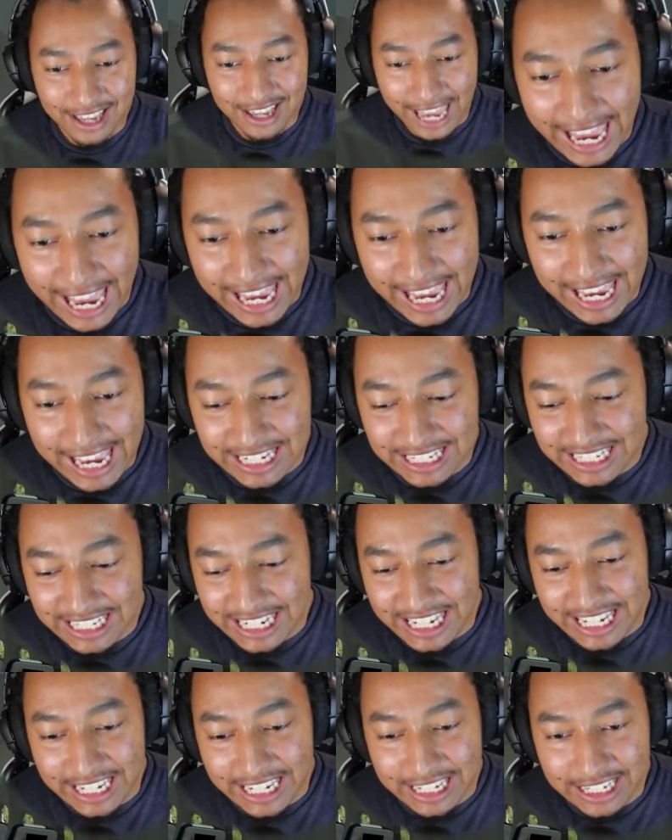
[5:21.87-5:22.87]
hey,
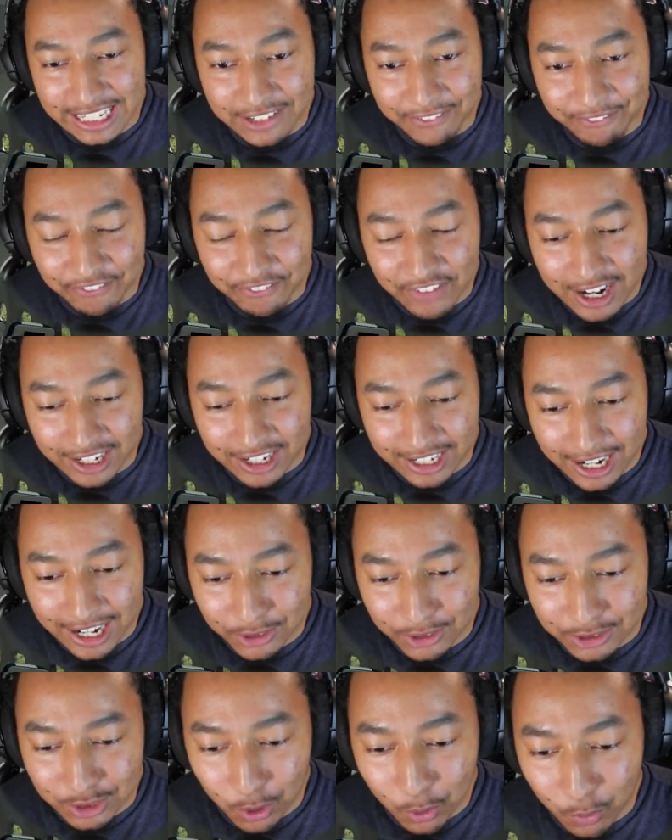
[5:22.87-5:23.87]
niggas nigga, fuck
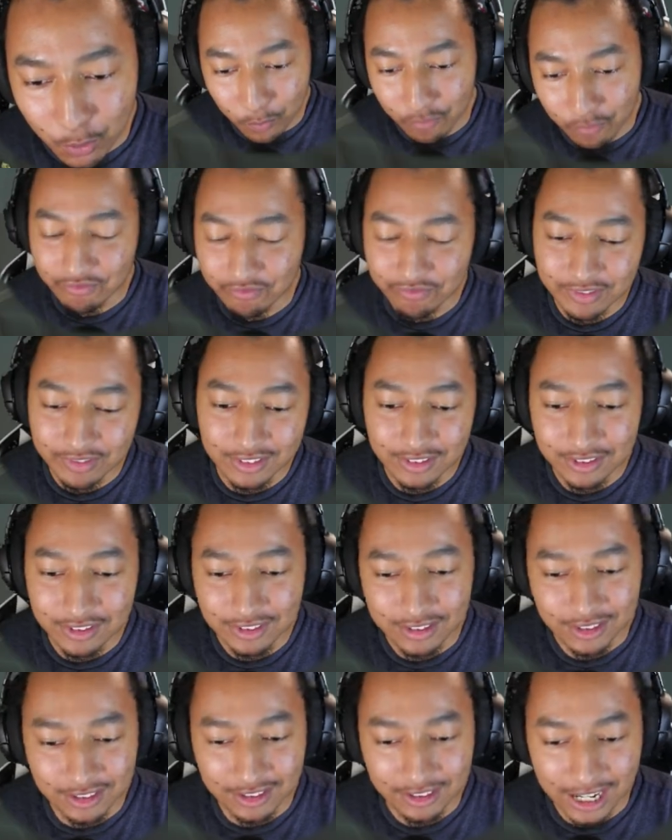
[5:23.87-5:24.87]
out the.
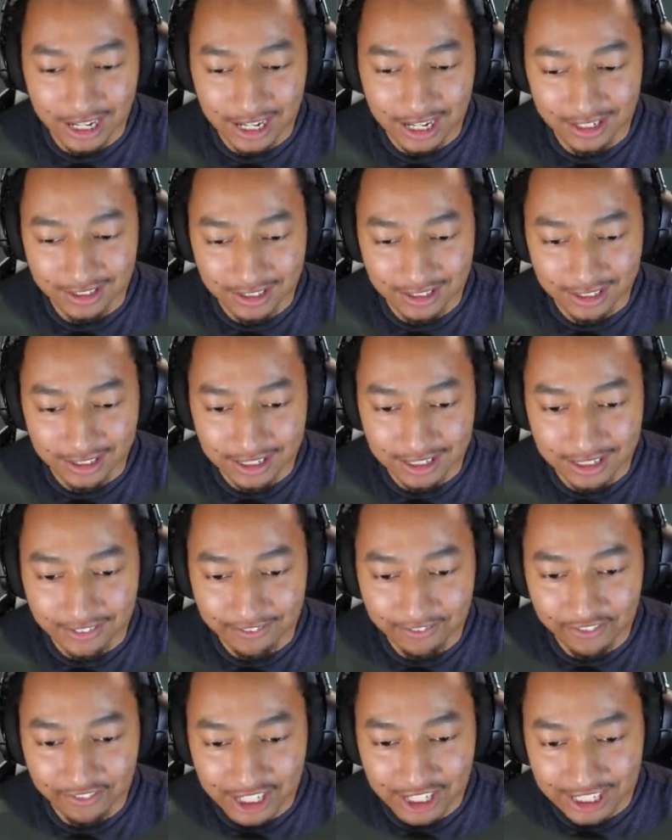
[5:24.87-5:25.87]
Hey, yeah,
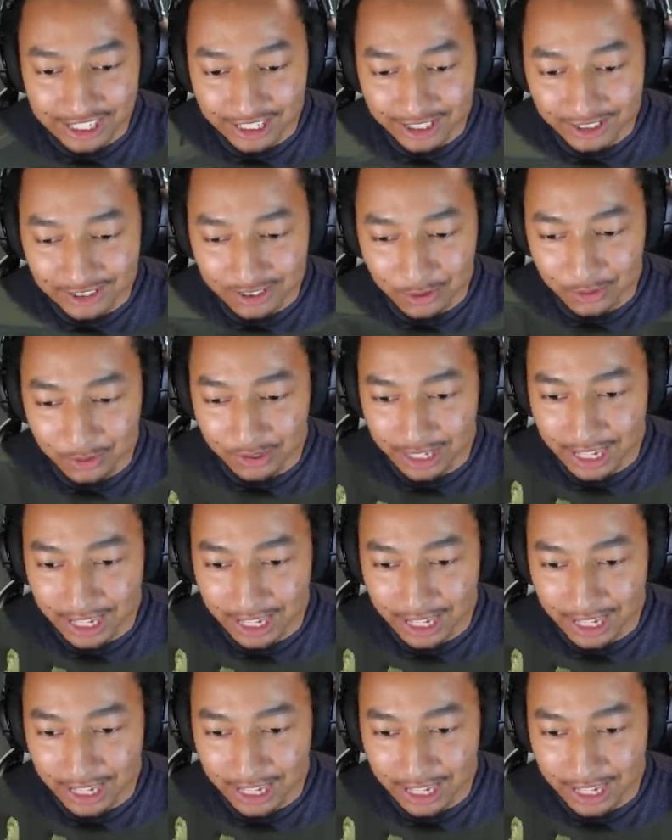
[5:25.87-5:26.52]
out of the, out I'm out.